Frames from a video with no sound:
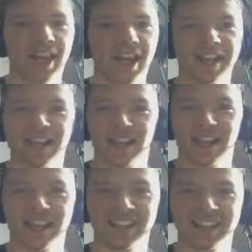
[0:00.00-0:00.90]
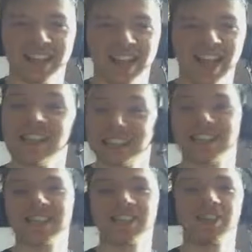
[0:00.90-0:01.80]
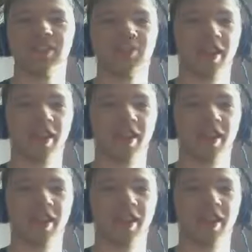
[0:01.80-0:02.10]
and he's like, and he says this to,